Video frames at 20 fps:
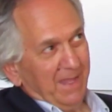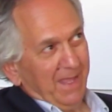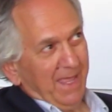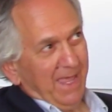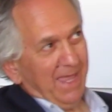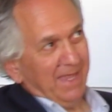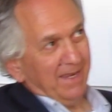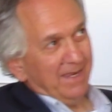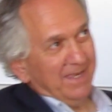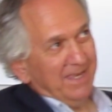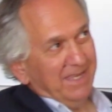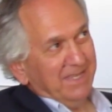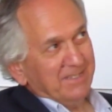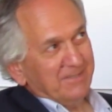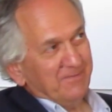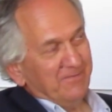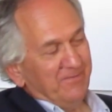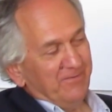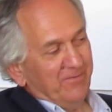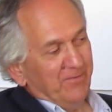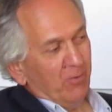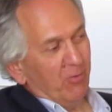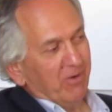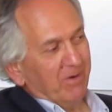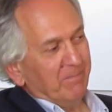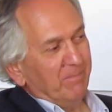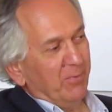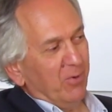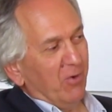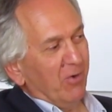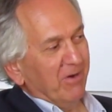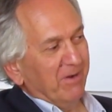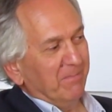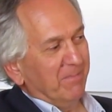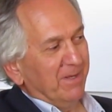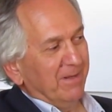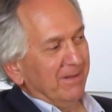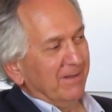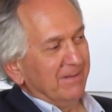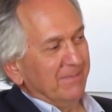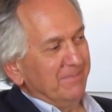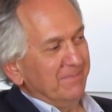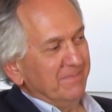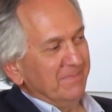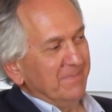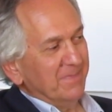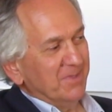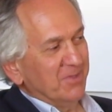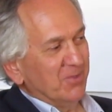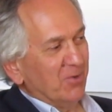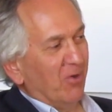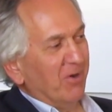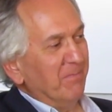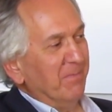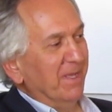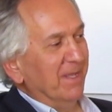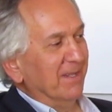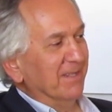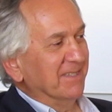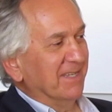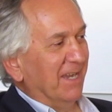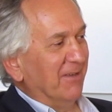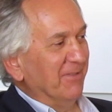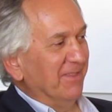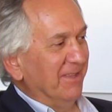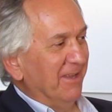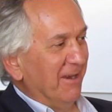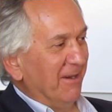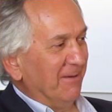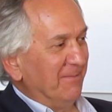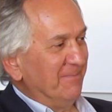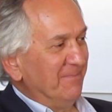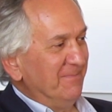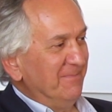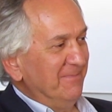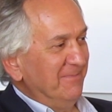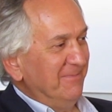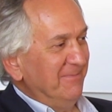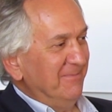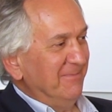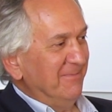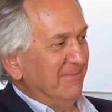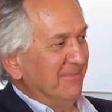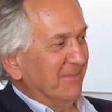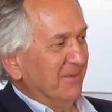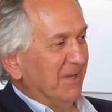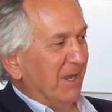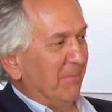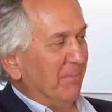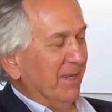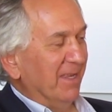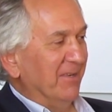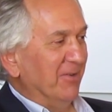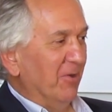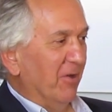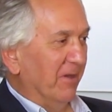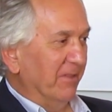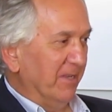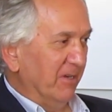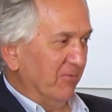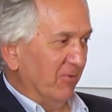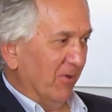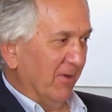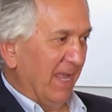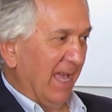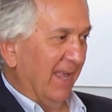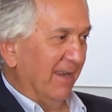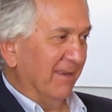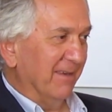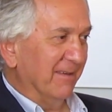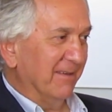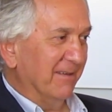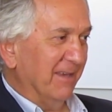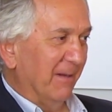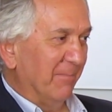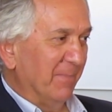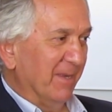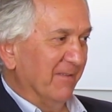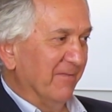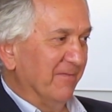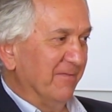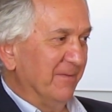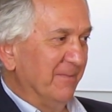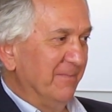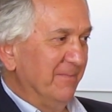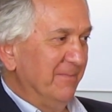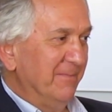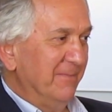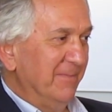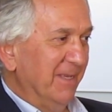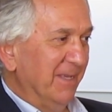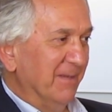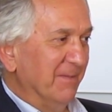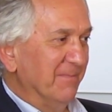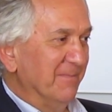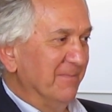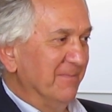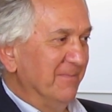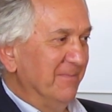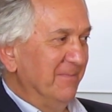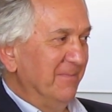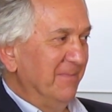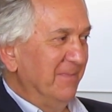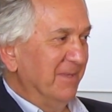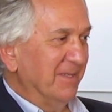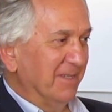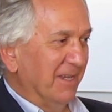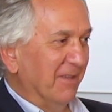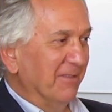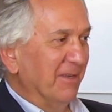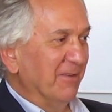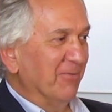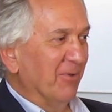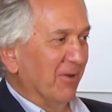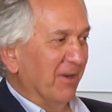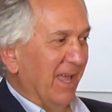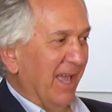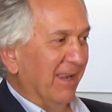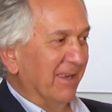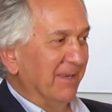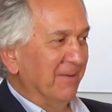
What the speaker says: at least 4 portable sawmills out there. A couple in northern Rhode Island, a couple in southern Rhode Island.